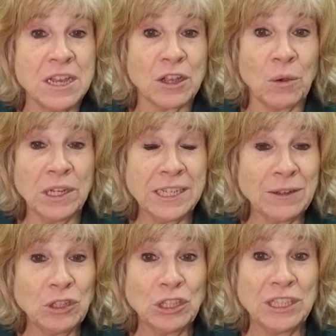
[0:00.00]
Going
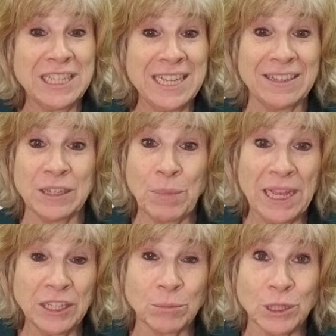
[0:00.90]
down to D,
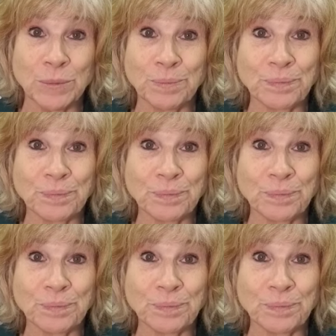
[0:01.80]
dependable.